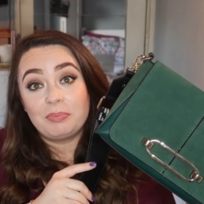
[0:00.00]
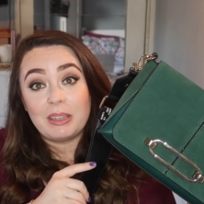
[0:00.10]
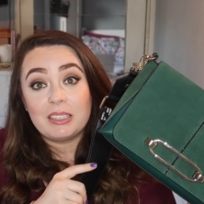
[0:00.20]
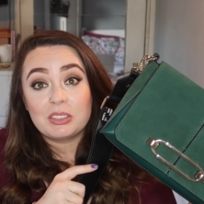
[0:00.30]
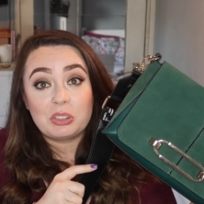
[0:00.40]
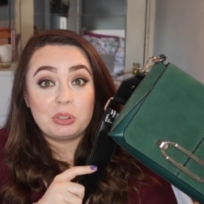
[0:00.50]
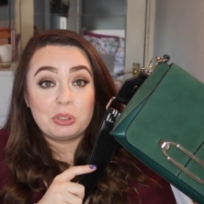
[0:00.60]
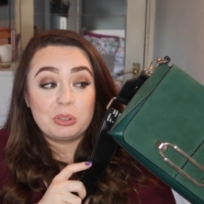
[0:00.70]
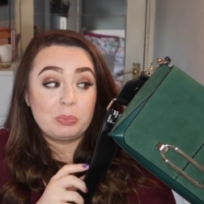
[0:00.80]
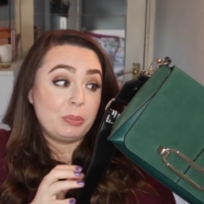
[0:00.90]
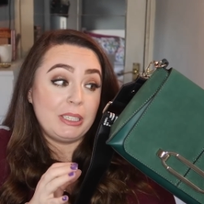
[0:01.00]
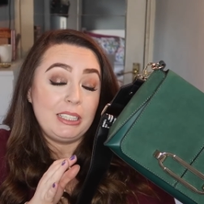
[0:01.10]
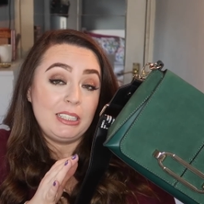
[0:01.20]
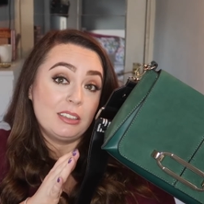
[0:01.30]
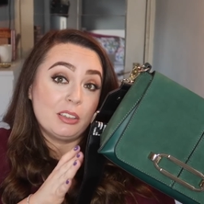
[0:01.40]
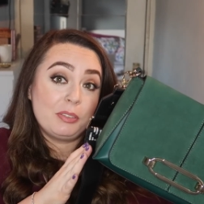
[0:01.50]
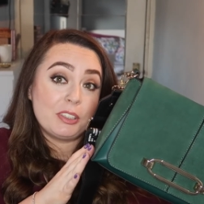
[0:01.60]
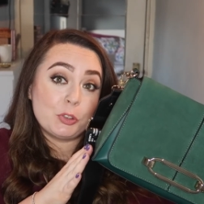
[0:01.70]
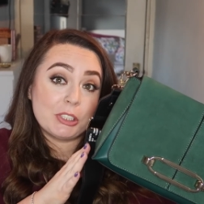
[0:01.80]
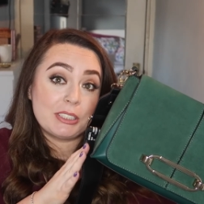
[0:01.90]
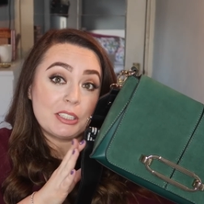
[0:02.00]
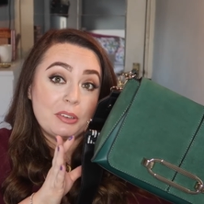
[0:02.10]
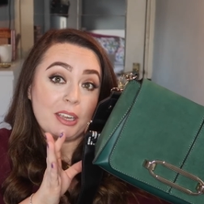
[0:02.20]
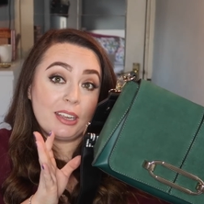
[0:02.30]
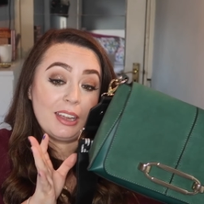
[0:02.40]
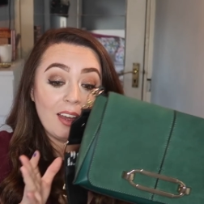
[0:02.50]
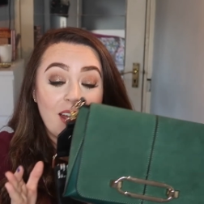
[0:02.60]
this could be of interest to you.